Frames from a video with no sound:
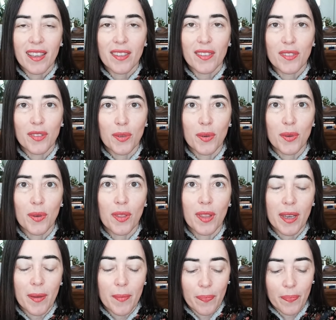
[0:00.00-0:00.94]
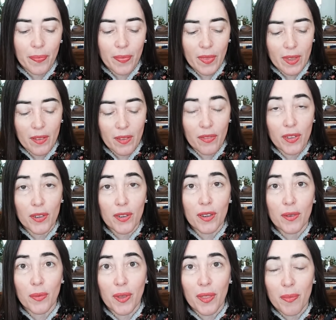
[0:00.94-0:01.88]
to them. If
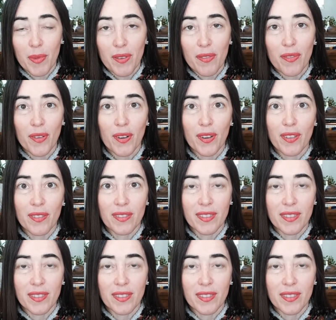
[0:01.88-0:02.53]
you're with me for